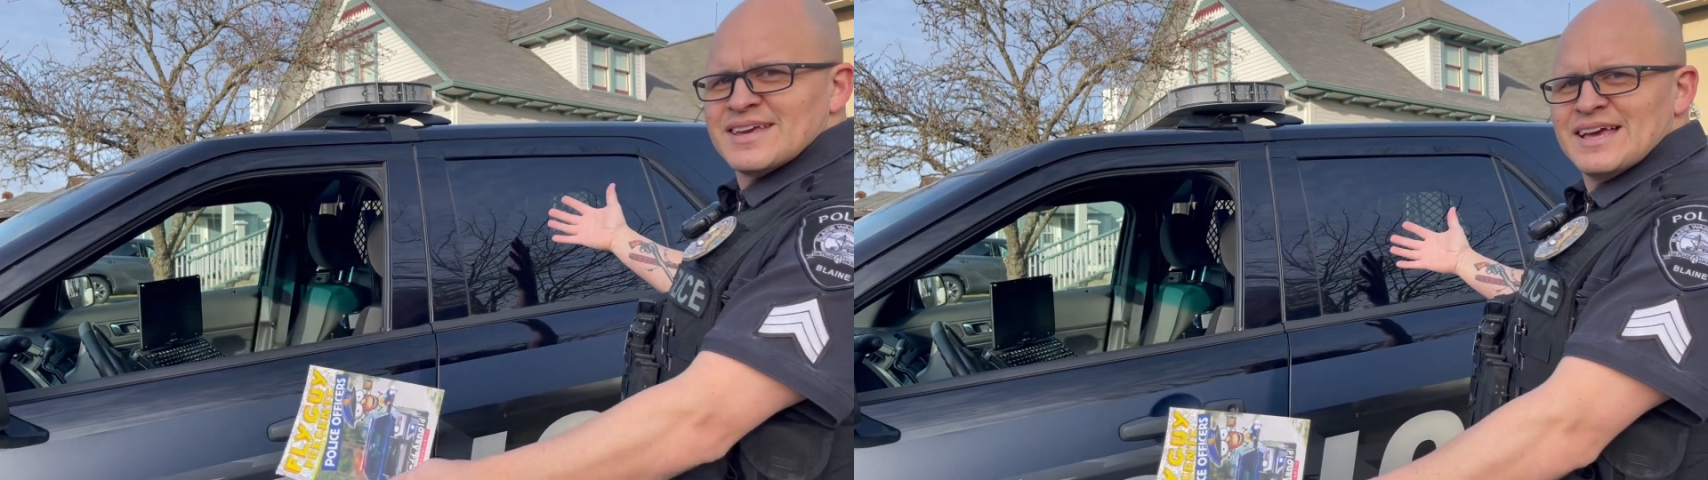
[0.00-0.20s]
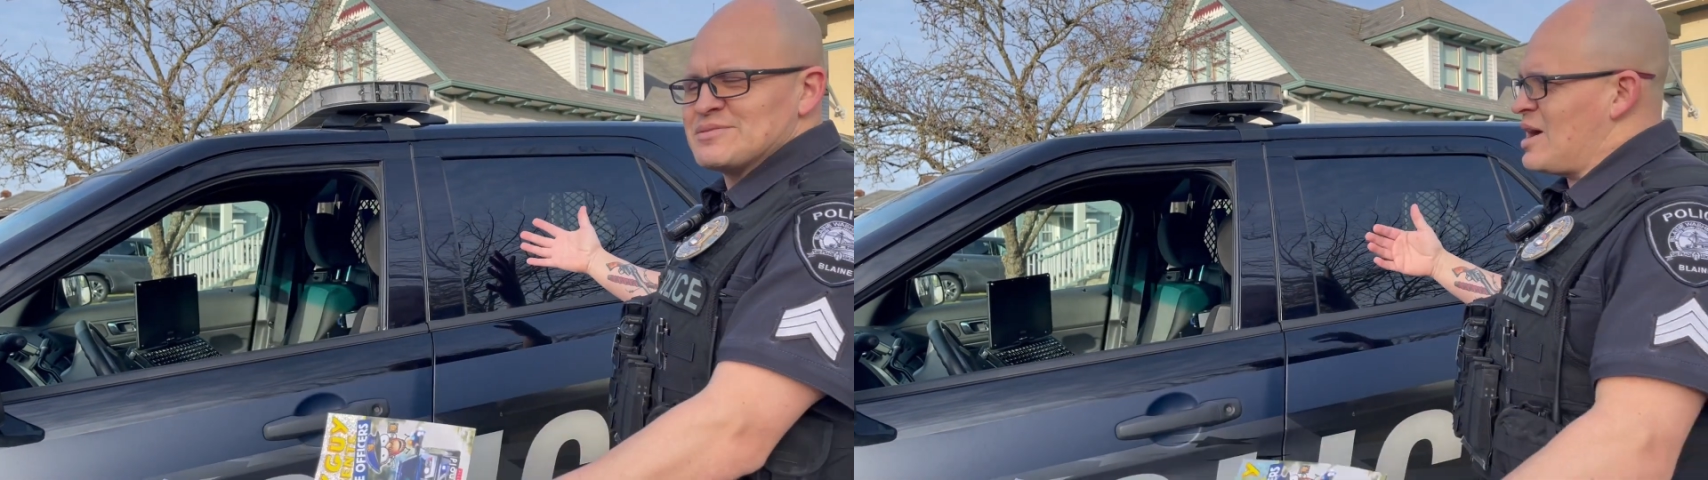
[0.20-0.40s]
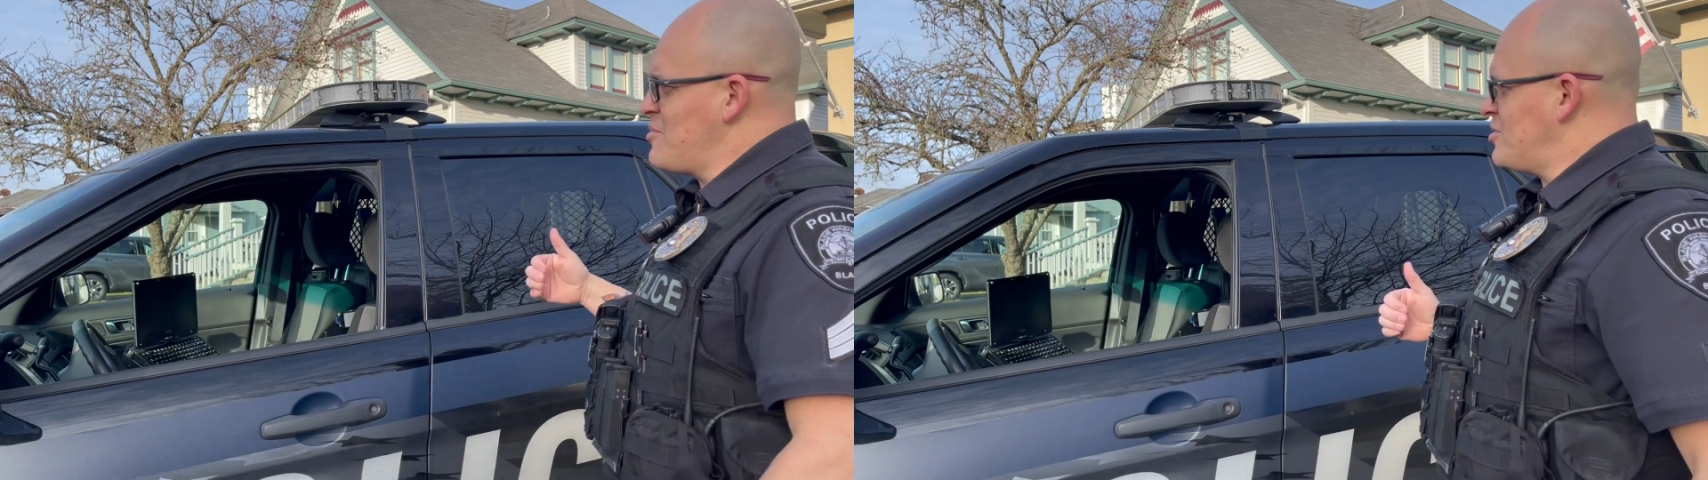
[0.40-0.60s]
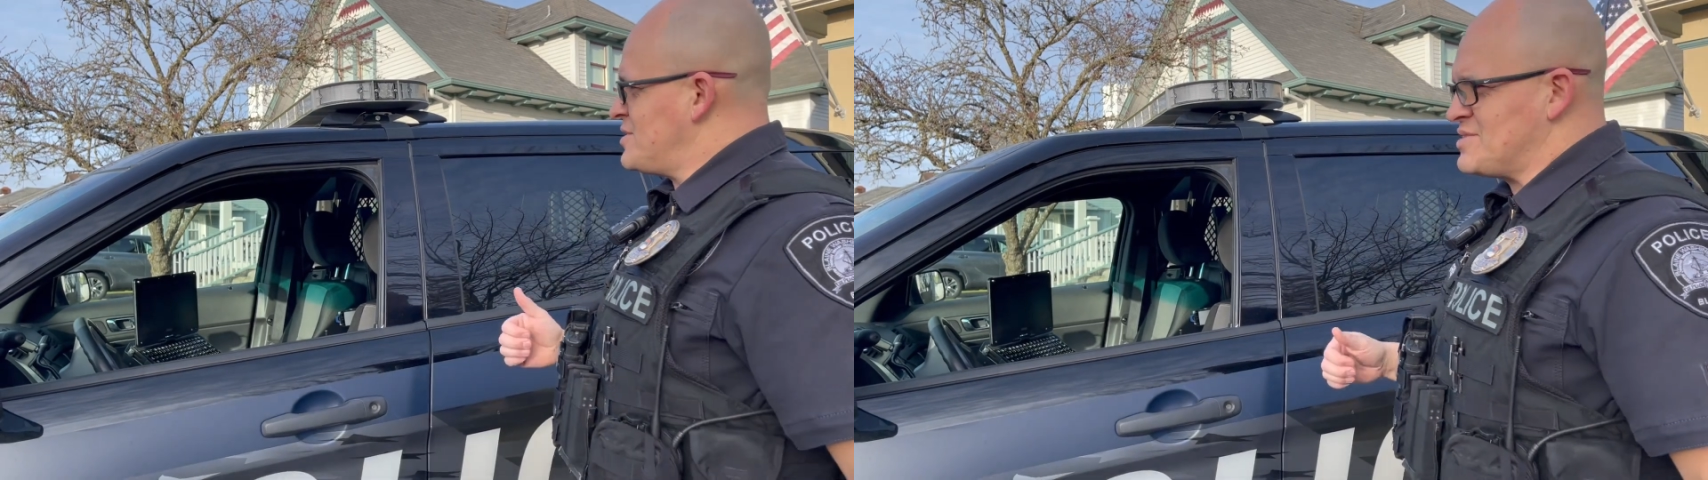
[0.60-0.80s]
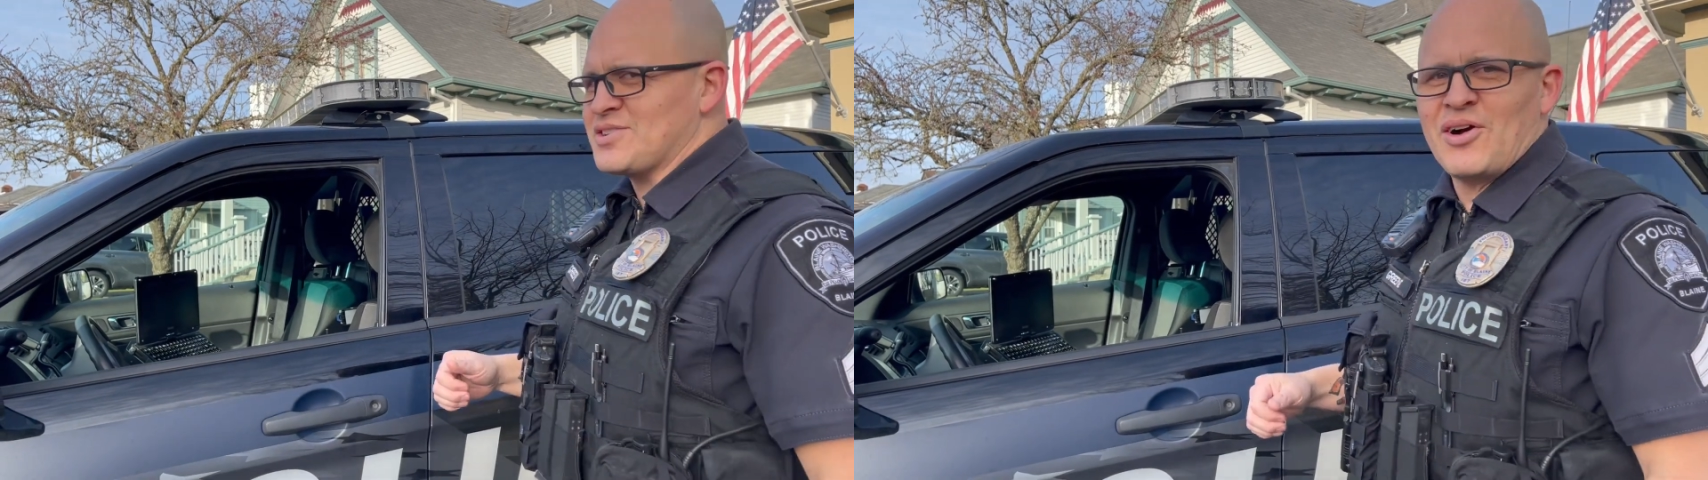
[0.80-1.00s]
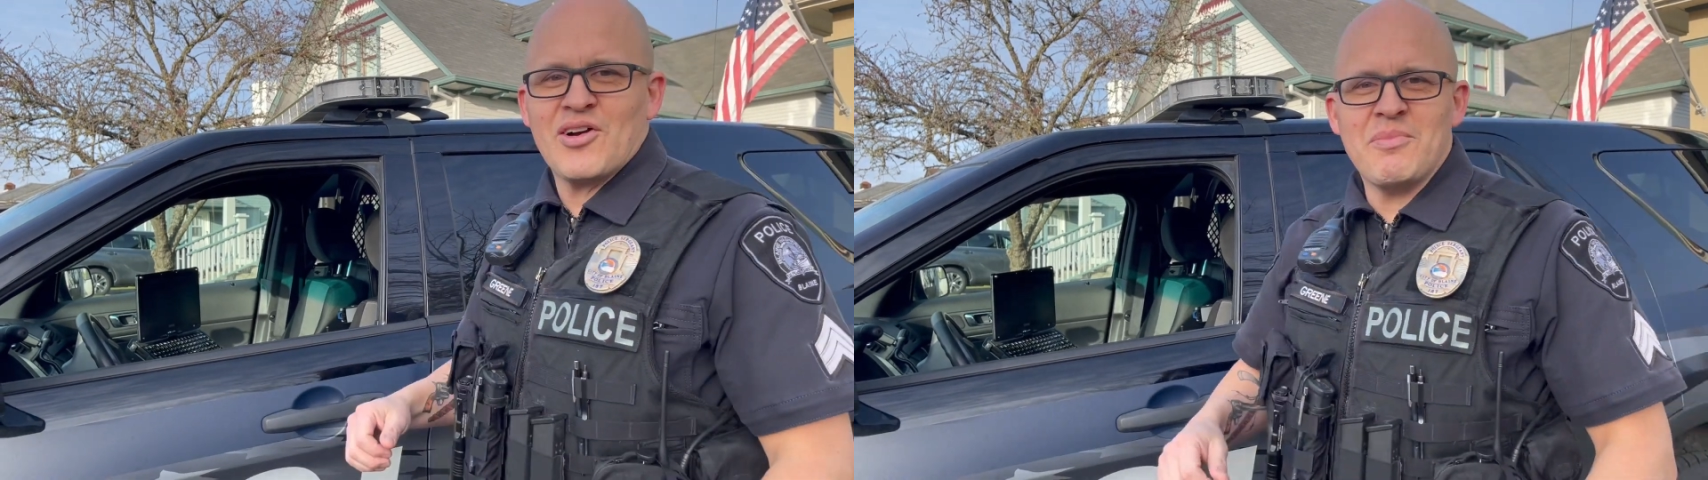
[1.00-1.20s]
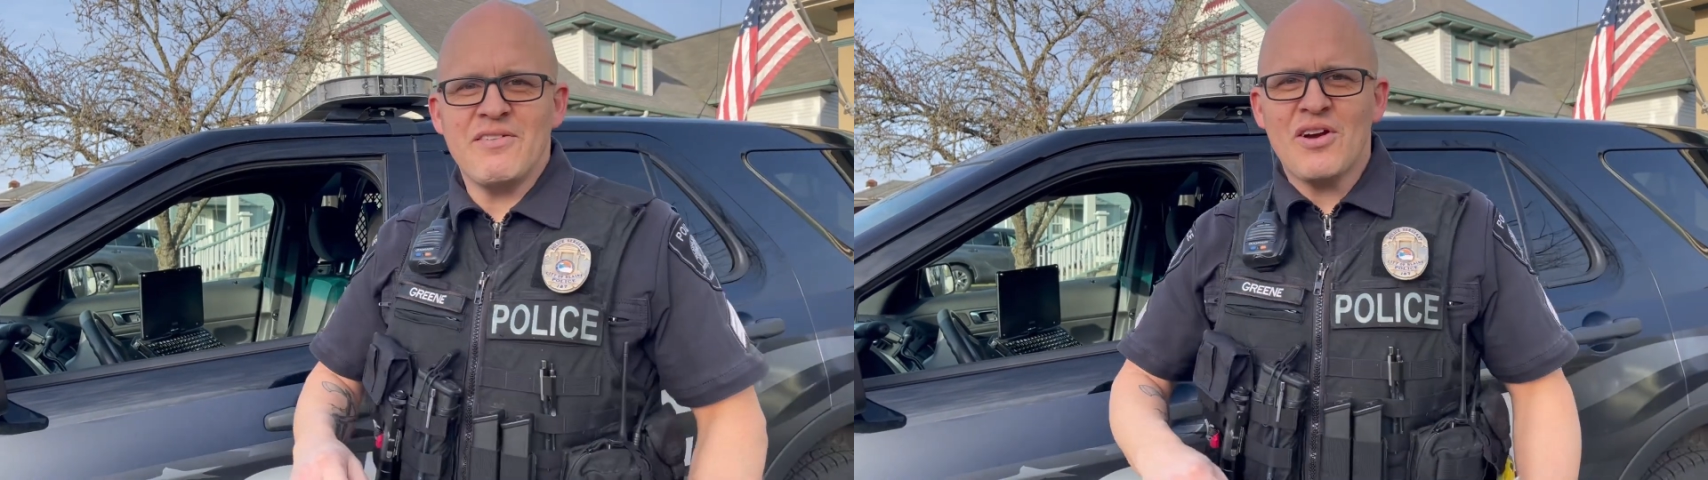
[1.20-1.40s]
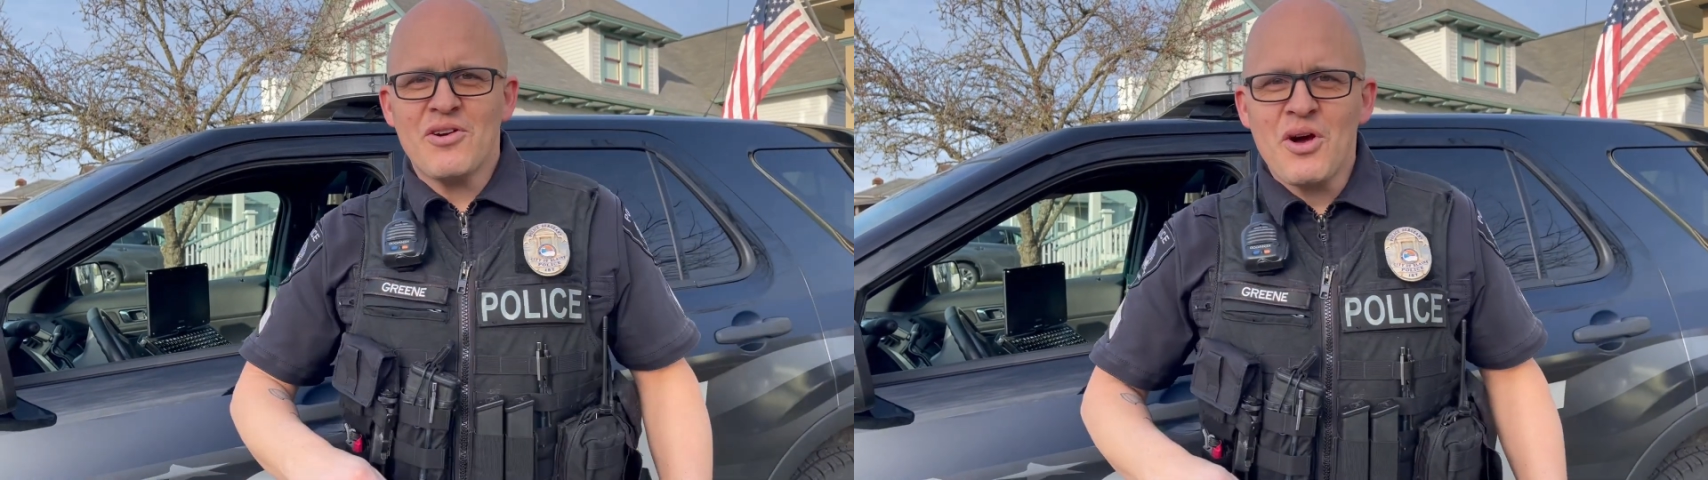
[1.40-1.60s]
is my police car, my
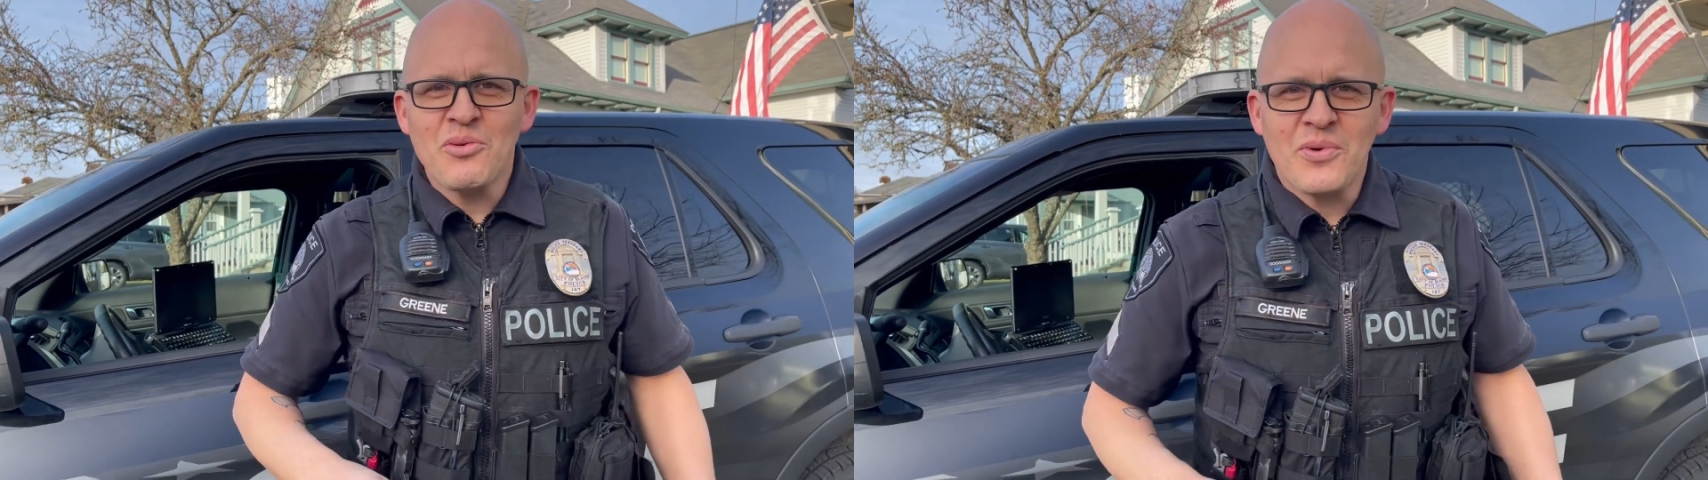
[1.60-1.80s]
very own